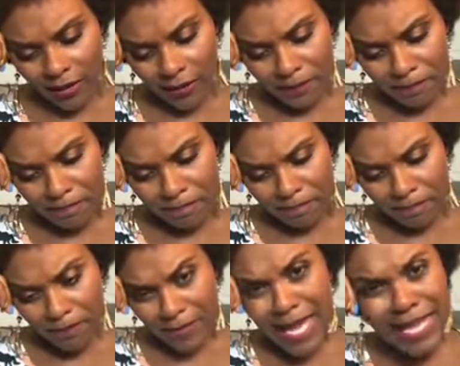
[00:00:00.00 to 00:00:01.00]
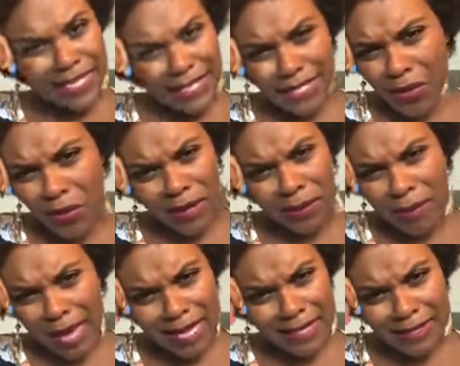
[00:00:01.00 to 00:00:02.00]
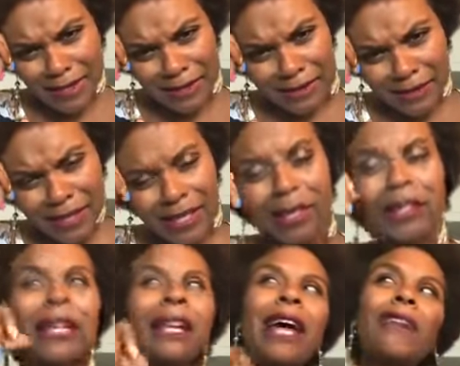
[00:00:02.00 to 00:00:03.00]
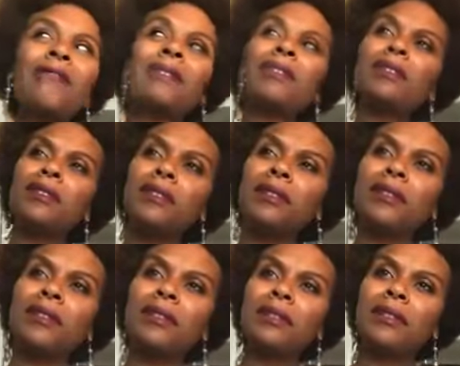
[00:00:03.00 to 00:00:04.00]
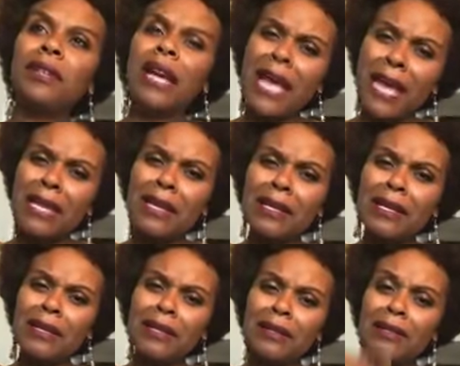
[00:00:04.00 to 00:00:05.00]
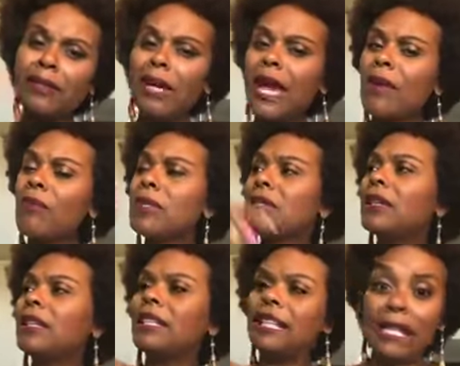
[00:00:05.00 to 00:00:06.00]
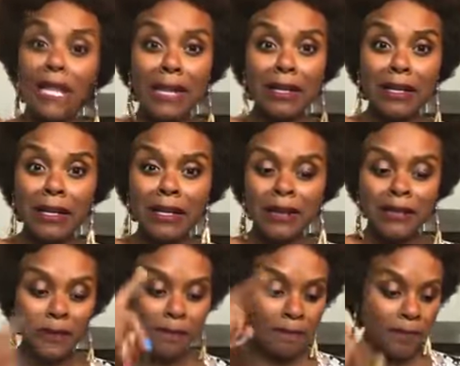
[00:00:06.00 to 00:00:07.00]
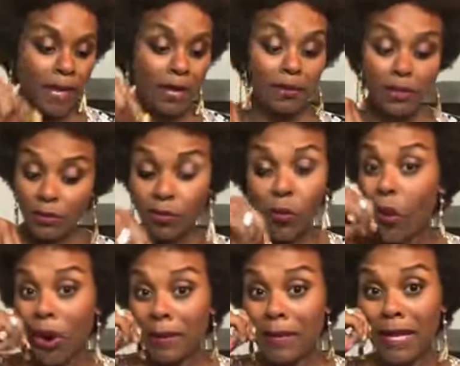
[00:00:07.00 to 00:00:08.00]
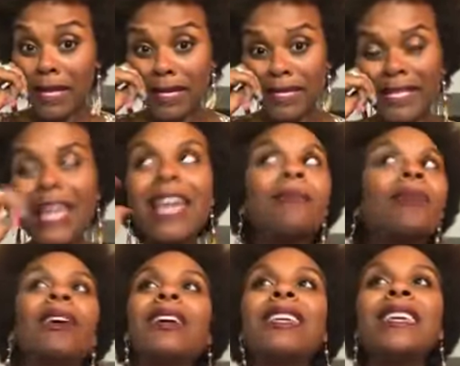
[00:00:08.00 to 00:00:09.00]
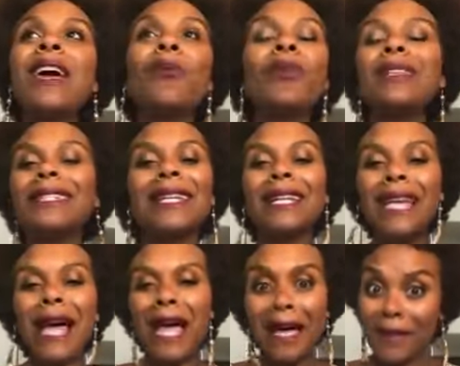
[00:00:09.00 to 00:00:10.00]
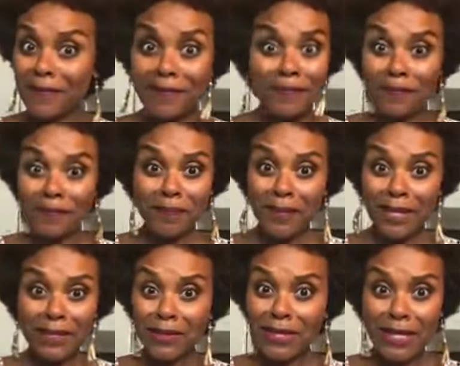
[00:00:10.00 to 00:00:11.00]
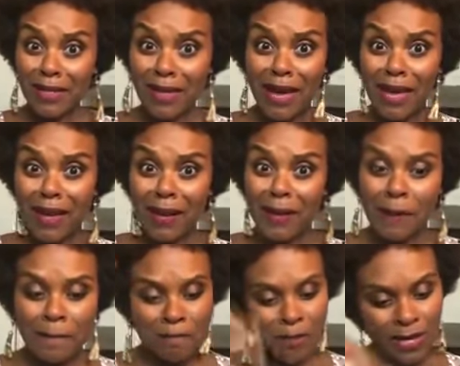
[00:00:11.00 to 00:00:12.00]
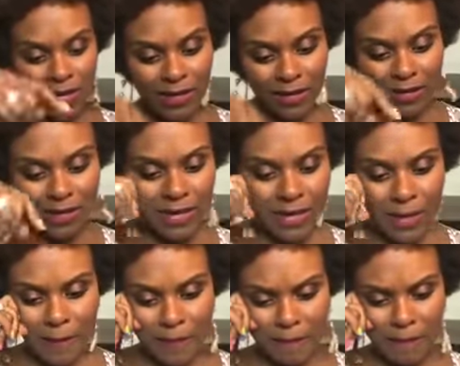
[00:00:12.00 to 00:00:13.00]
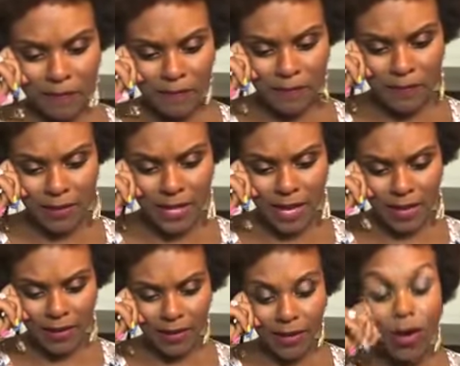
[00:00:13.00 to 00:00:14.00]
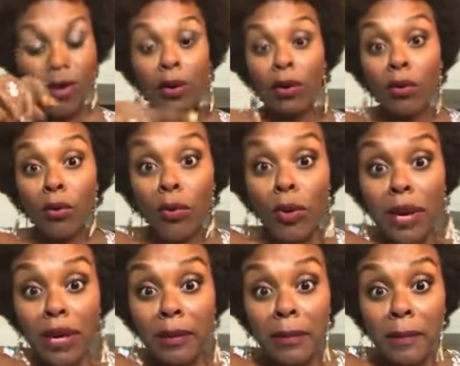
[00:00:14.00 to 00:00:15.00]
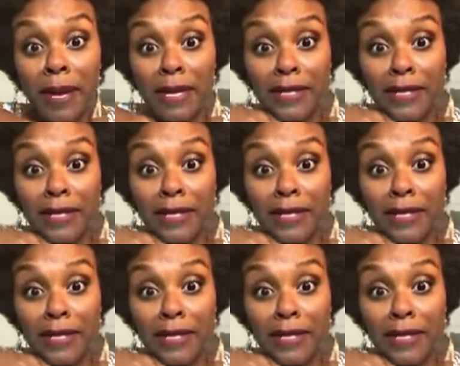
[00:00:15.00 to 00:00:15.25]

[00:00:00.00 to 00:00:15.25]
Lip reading: Things is going amazing. Honey, life is good. Ain't it? Look, ain't we still in the land of the living? This watermelon is dead, but honey, yet we still alive. You see that? Honey, look at that. Yeah. Ooh, here come the message.